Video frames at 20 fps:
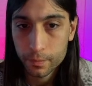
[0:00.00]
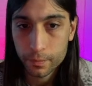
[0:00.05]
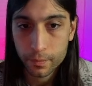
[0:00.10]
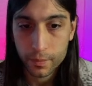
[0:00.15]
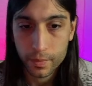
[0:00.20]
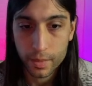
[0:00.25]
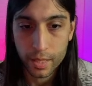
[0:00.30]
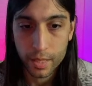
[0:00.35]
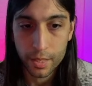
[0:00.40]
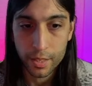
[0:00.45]

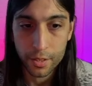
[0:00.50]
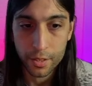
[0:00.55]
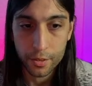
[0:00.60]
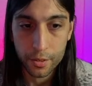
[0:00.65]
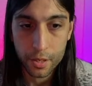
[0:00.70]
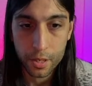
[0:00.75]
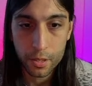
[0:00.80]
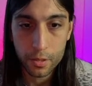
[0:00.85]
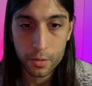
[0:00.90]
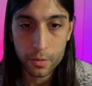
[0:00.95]
There you
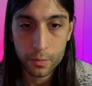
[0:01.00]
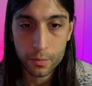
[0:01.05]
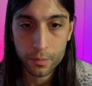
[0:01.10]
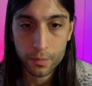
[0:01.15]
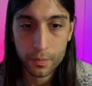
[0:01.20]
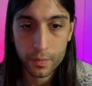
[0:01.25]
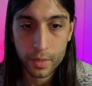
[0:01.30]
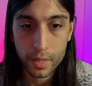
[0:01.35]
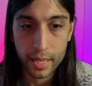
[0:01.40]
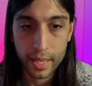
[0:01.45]
go.
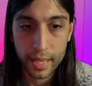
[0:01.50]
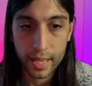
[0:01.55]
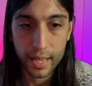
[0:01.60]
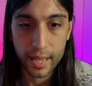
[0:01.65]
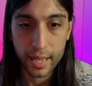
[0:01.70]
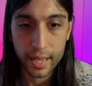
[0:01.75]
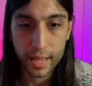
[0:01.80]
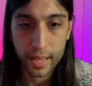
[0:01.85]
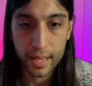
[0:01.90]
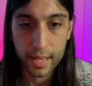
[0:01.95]

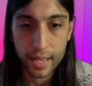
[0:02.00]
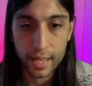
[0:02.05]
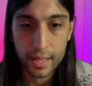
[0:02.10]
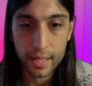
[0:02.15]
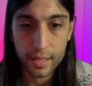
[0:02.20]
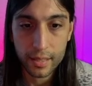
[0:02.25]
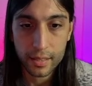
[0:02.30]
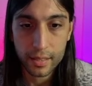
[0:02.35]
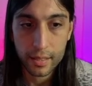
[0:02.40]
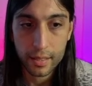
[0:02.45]

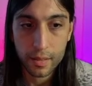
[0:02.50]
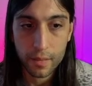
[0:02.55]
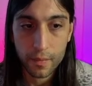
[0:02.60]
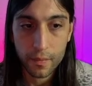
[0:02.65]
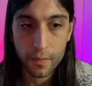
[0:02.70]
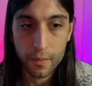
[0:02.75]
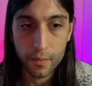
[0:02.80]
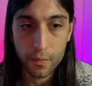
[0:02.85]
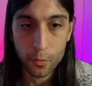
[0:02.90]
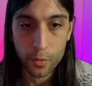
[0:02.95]
And
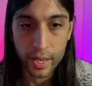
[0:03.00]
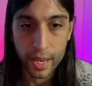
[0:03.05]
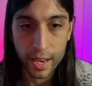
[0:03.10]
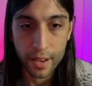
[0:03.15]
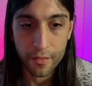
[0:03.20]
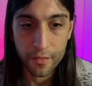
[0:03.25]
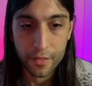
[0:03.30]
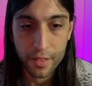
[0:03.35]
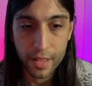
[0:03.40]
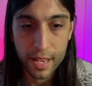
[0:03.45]
we
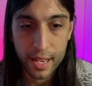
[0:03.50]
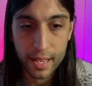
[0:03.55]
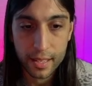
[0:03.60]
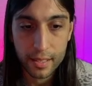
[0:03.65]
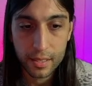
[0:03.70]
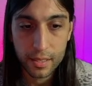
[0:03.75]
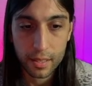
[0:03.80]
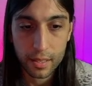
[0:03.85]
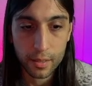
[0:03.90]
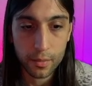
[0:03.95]
have
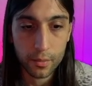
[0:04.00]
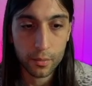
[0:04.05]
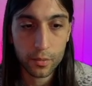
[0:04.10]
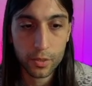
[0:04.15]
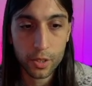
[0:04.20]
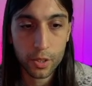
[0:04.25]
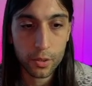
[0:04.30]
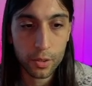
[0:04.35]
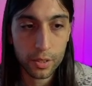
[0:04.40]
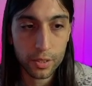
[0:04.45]
that. And
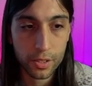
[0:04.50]
you know, let's